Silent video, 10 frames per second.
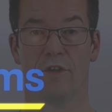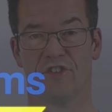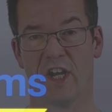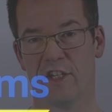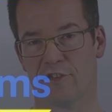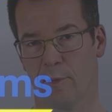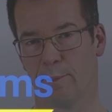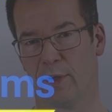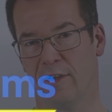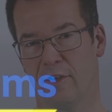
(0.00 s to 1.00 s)
has changed
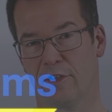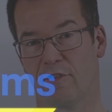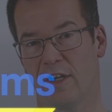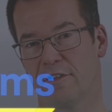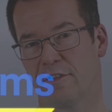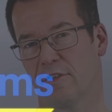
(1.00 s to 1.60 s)
from previous races